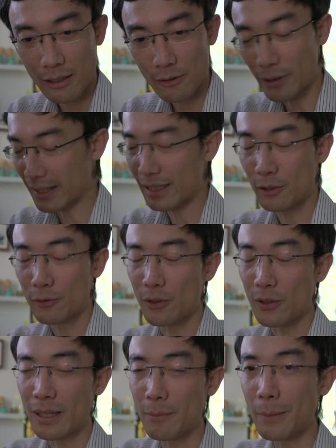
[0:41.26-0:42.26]
thank you
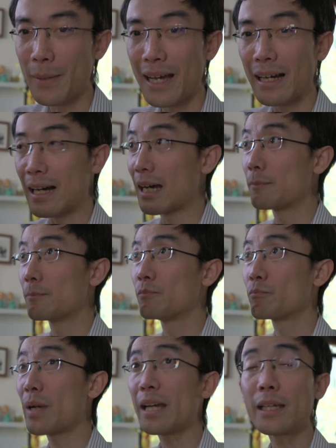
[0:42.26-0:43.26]
for coming back. I'm
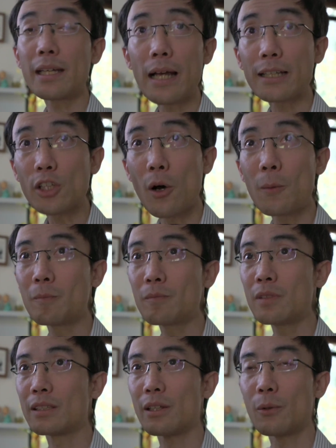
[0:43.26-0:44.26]
back at home.
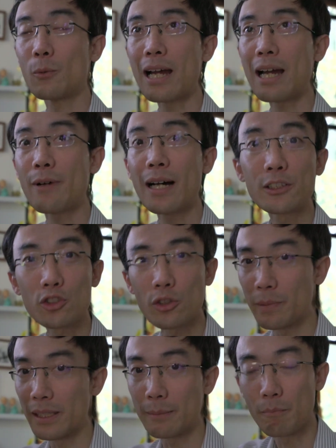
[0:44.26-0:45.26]
The Wi-Fi should
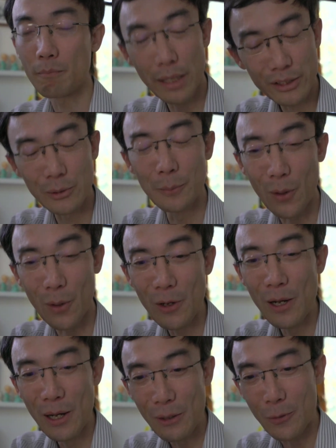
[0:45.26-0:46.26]
be much more
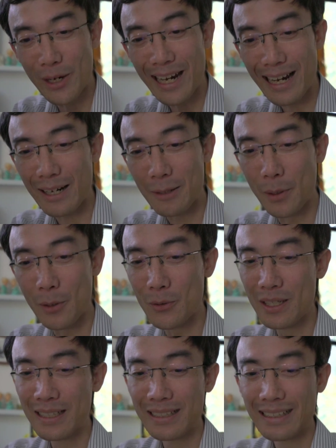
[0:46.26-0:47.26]
reliable
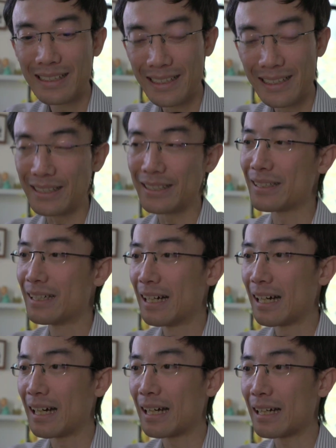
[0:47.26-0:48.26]
here.
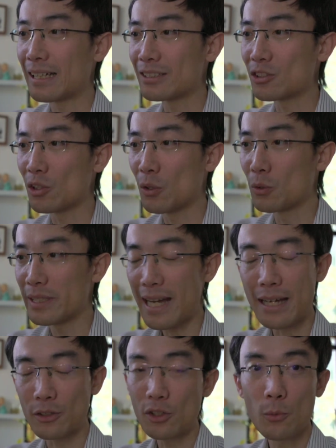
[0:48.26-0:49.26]
So
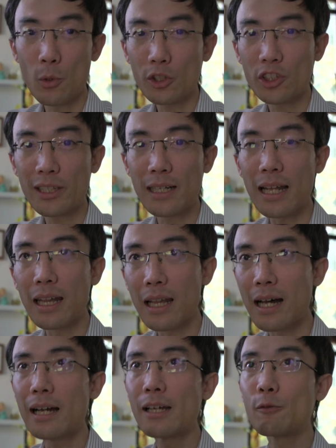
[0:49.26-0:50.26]
yeah, you're watching a
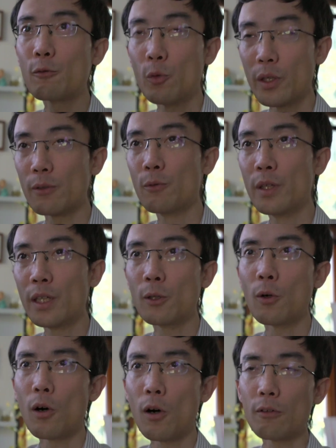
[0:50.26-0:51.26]
live
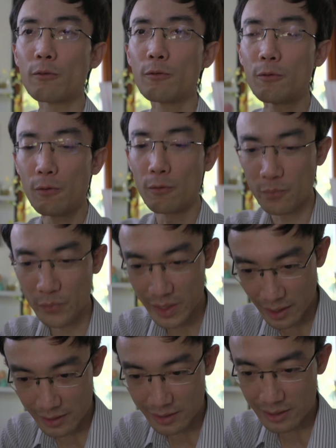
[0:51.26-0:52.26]
review of
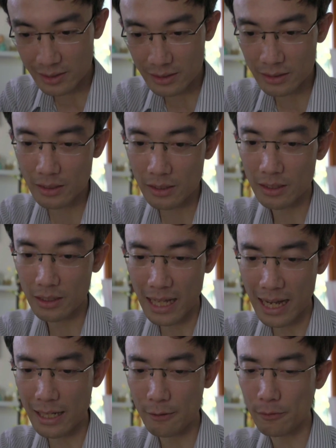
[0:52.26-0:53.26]
this
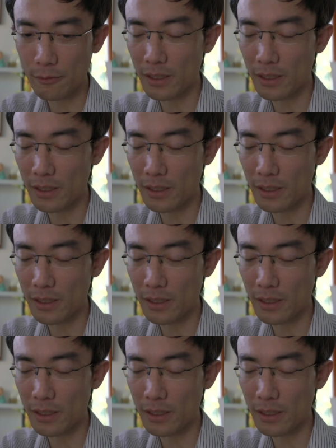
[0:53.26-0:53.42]
live